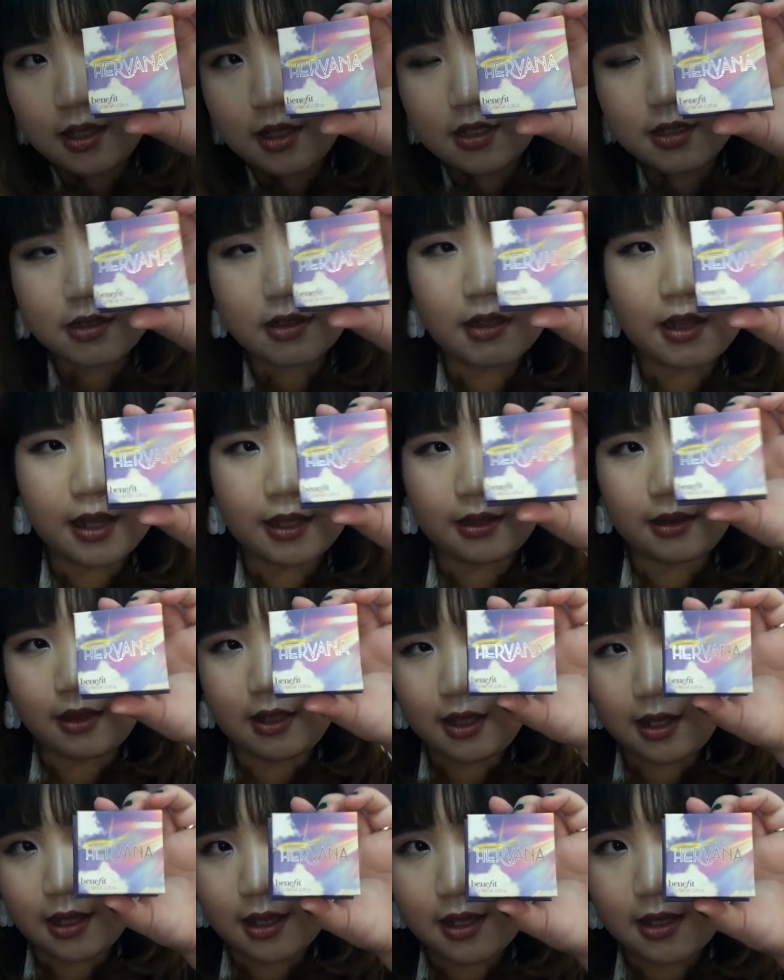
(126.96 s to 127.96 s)
It's like
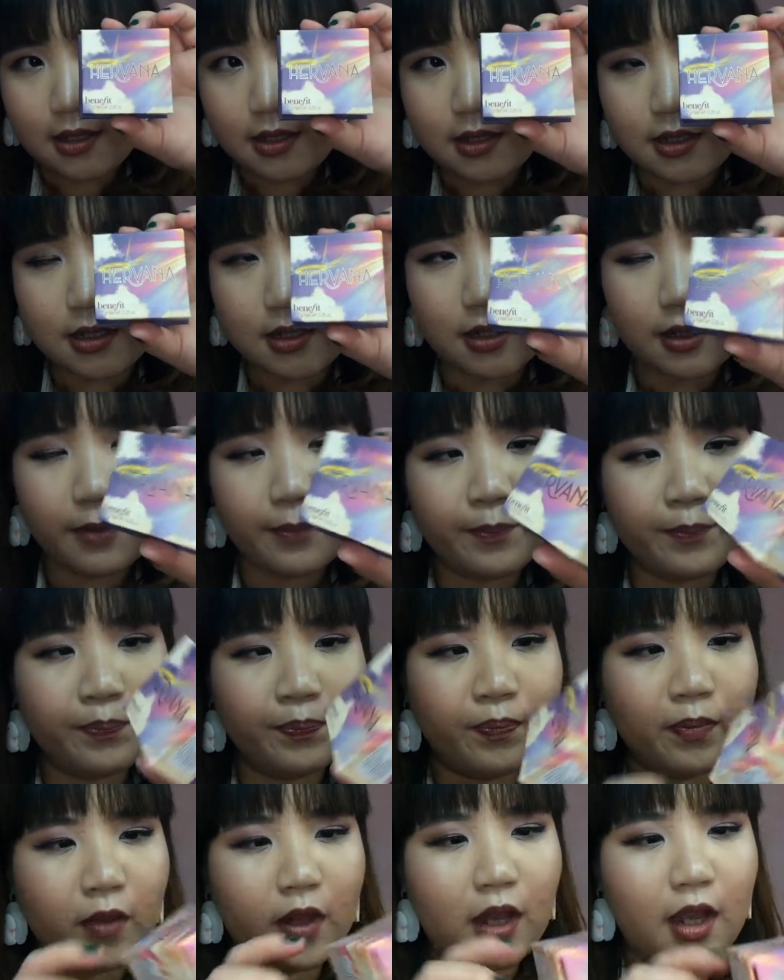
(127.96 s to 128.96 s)
this,
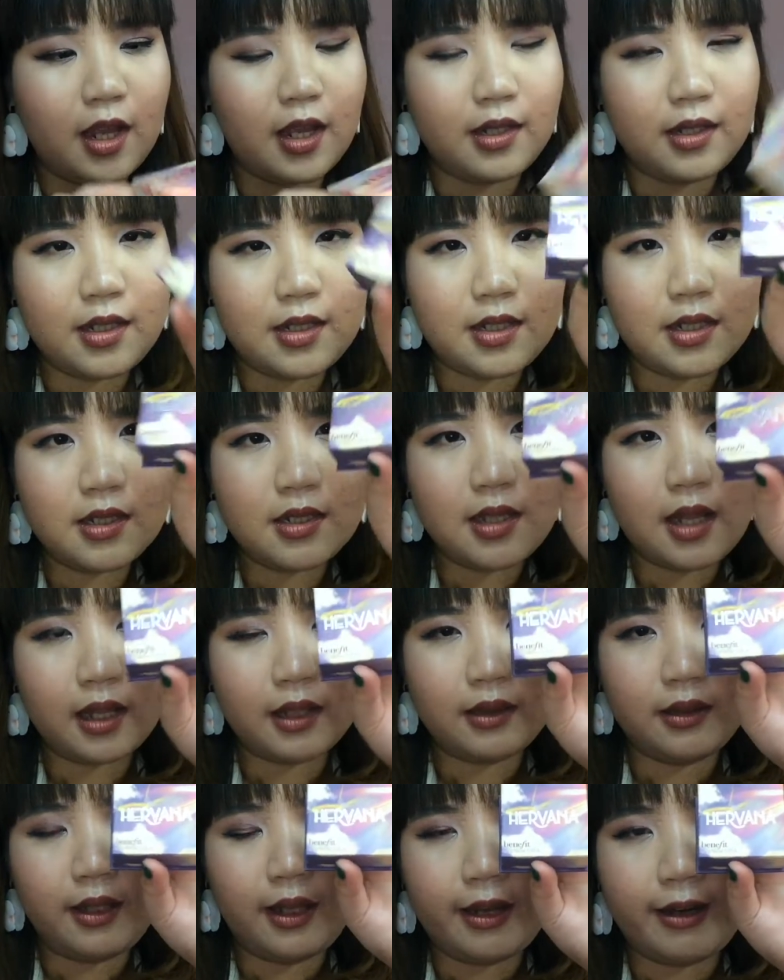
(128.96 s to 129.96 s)
and this is
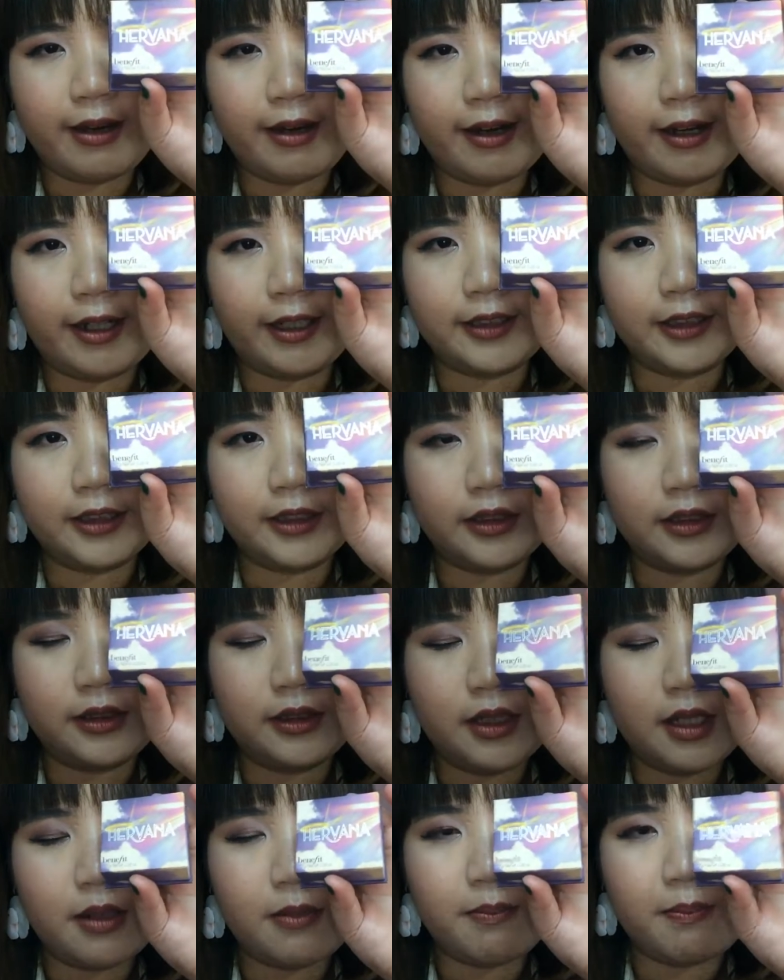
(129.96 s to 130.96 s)
like their
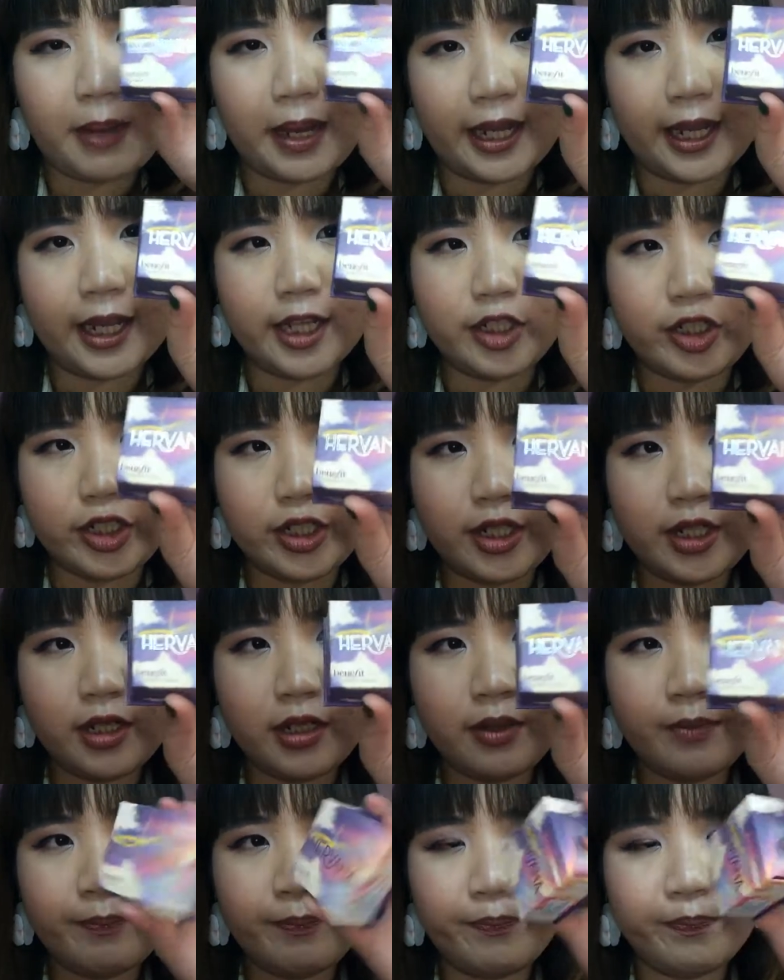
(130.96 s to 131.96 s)
packaging,
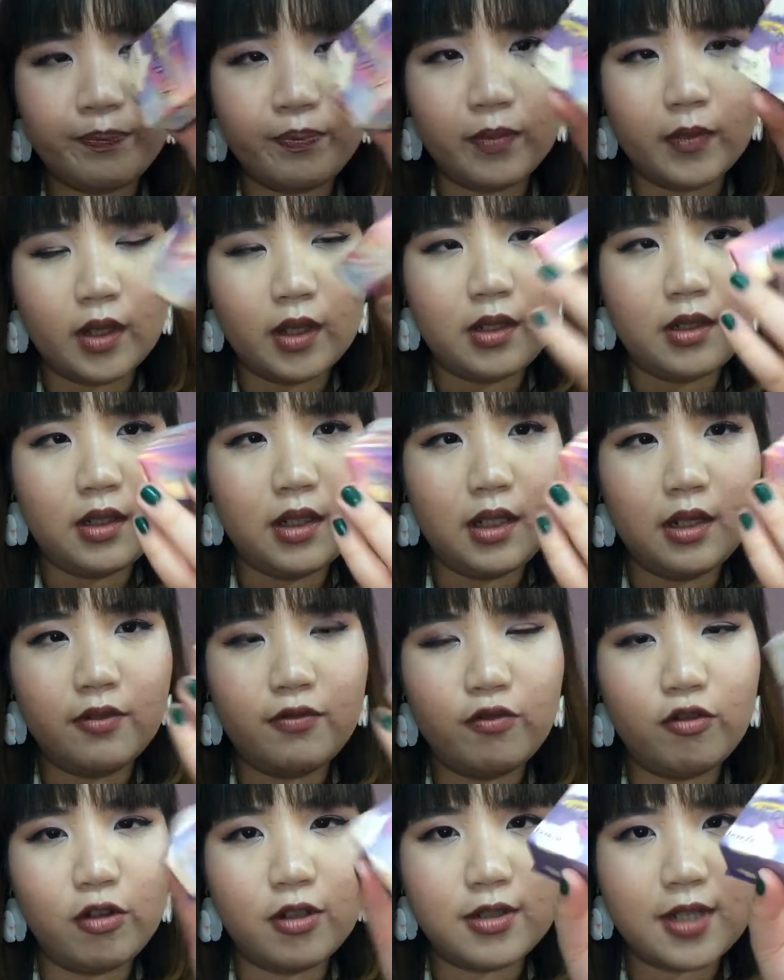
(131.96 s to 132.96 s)
the
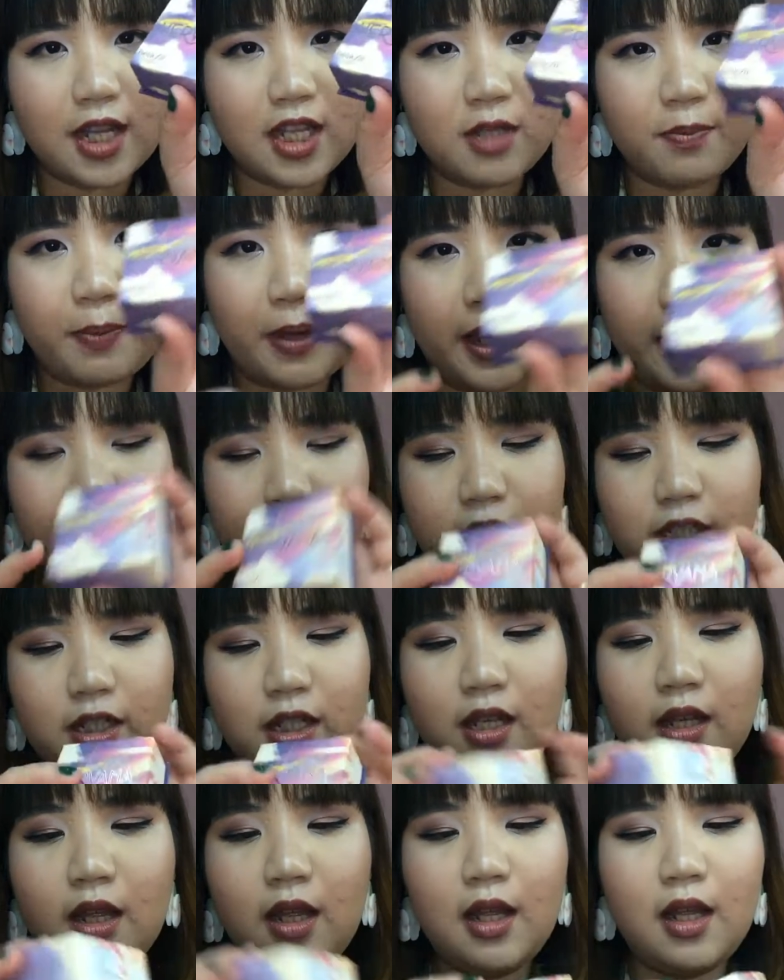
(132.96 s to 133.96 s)
full-size
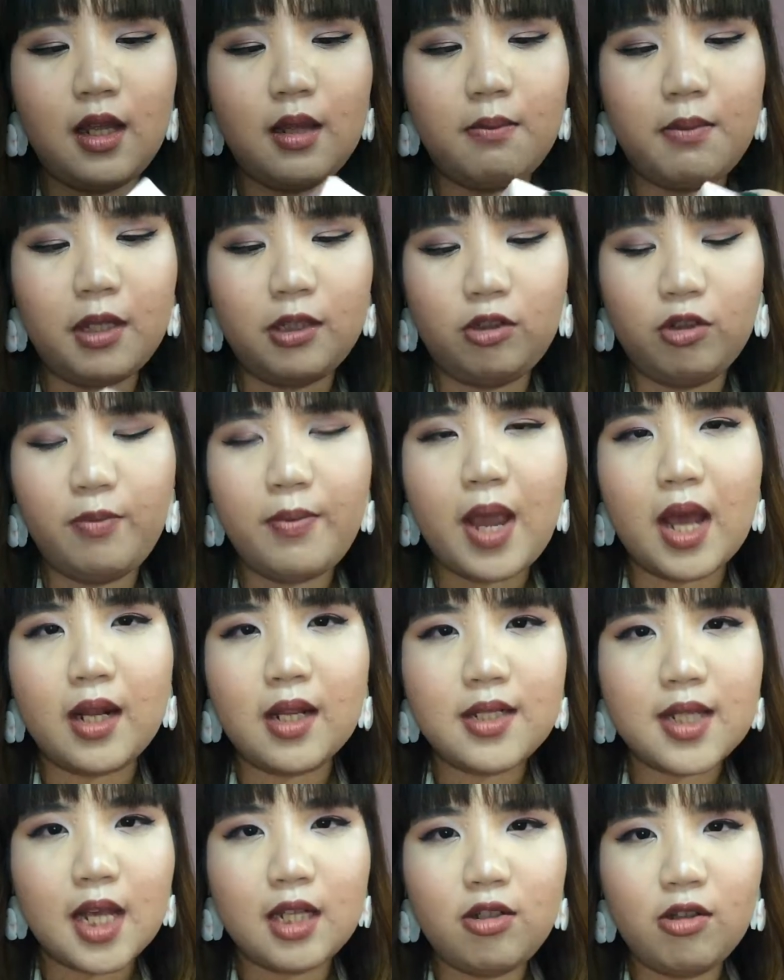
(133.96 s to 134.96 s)
packaging. But to be
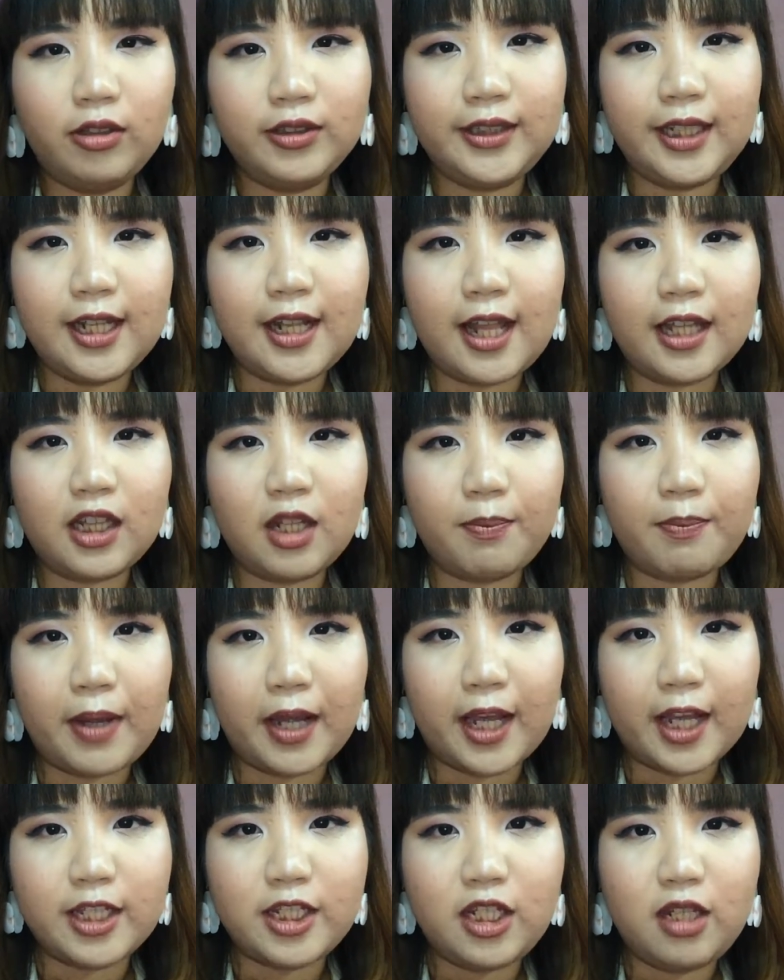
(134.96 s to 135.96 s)
honest, I don't really like the
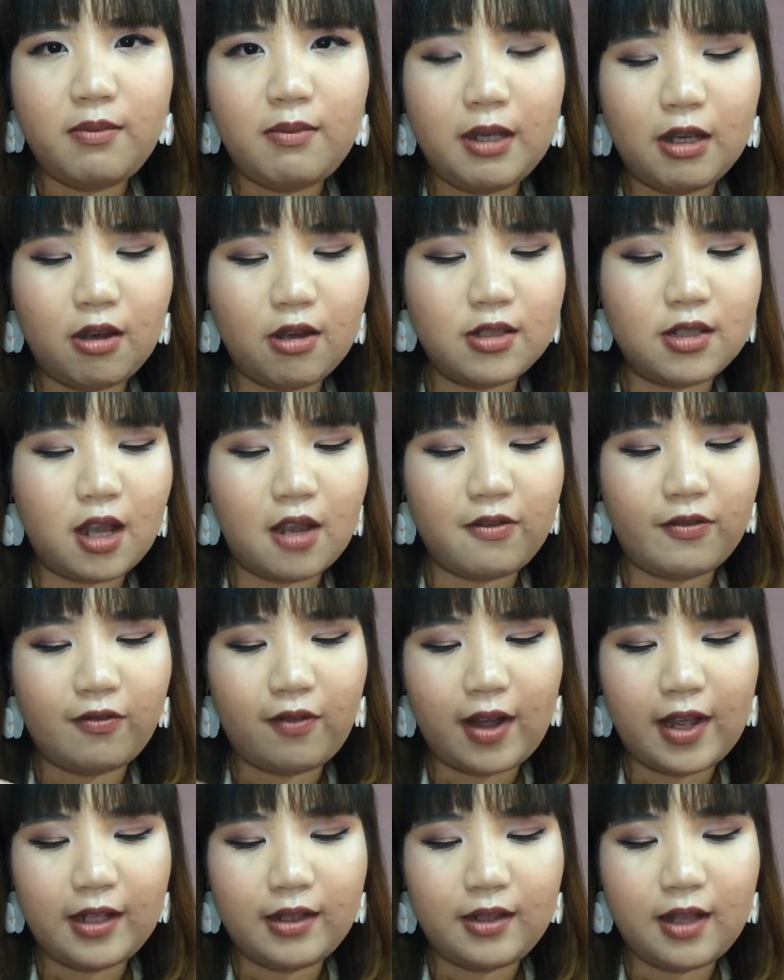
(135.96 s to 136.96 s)
packaging because I
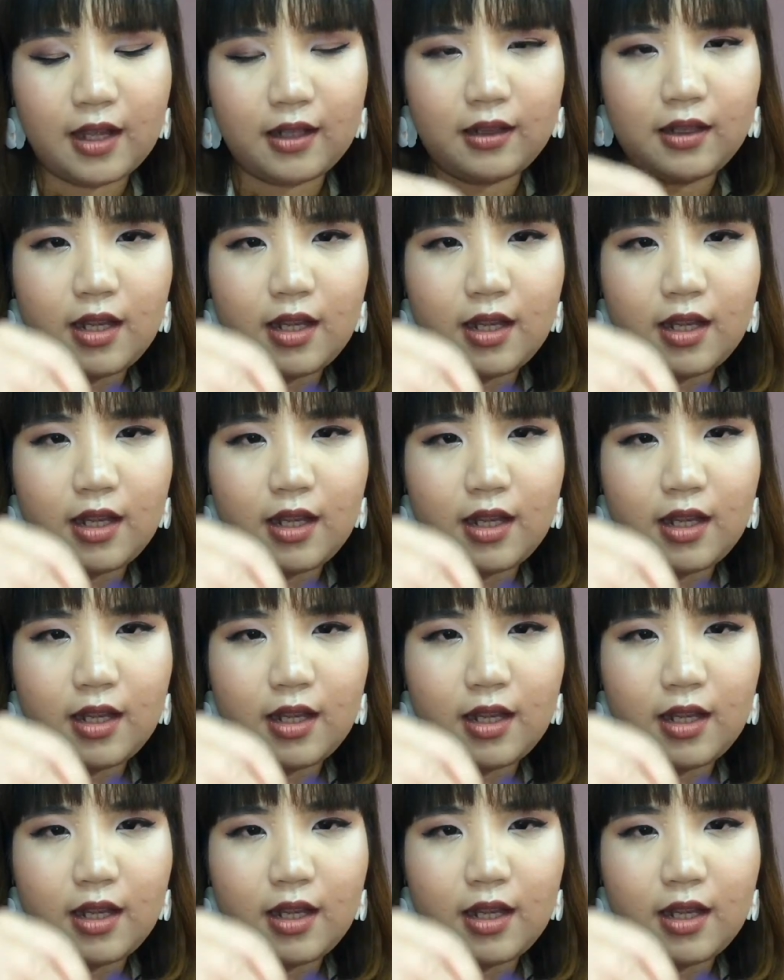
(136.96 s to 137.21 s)
find that